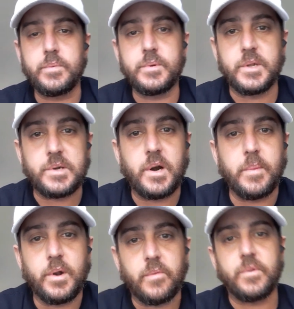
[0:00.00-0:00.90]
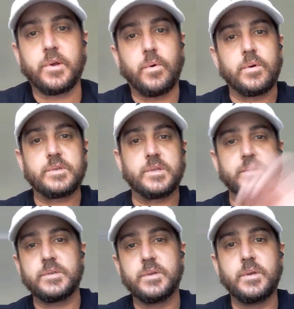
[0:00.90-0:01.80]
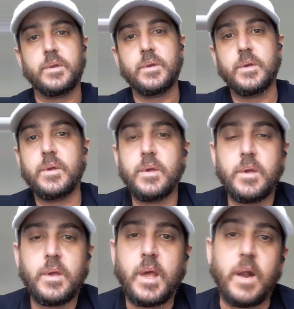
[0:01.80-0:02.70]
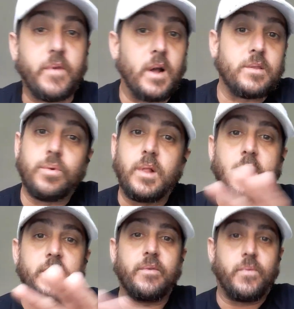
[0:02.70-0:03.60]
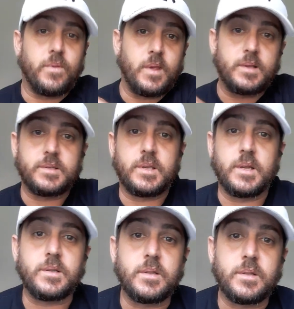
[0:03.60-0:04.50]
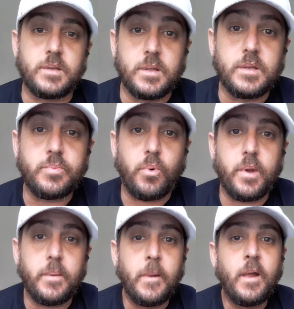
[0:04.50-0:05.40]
determined over the course of this. And I've gone through a lot of different things to get to this point.